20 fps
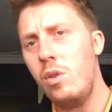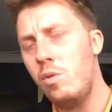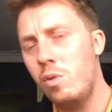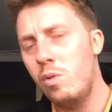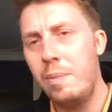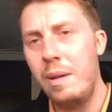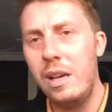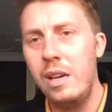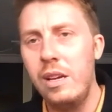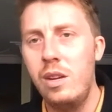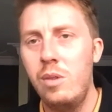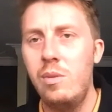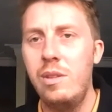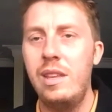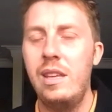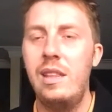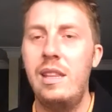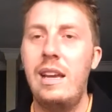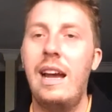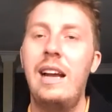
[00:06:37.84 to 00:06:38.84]
rebellion
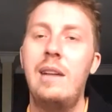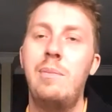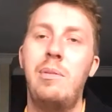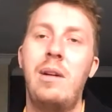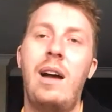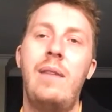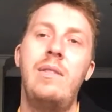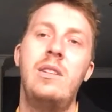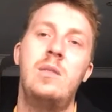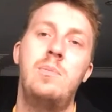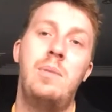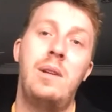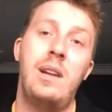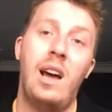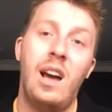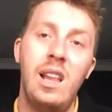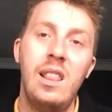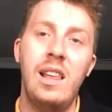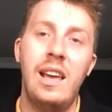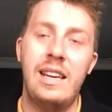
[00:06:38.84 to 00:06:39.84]
within the Ike province. But
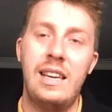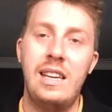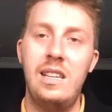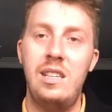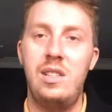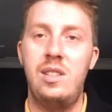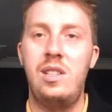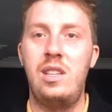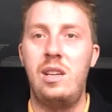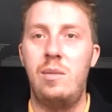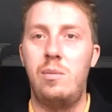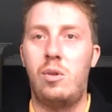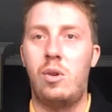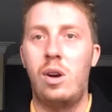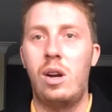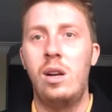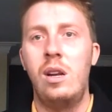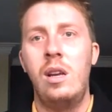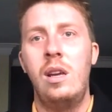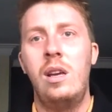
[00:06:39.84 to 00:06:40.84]
unlike East
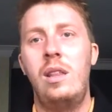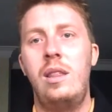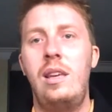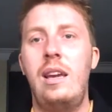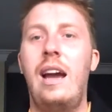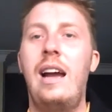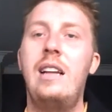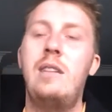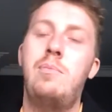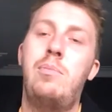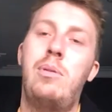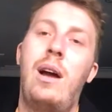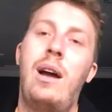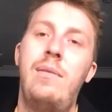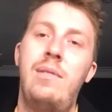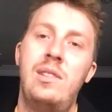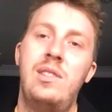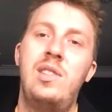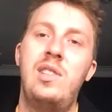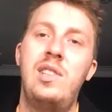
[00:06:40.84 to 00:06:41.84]
Timor, the Ike
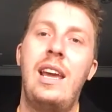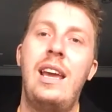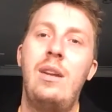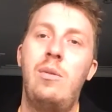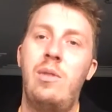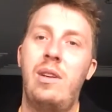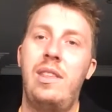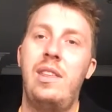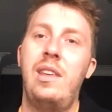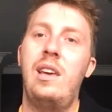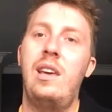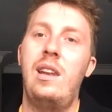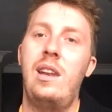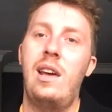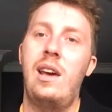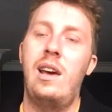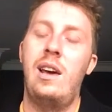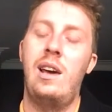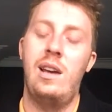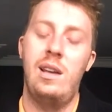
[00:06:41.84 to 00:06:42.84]
province stayed
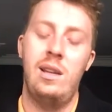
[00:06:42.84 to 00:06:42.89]
within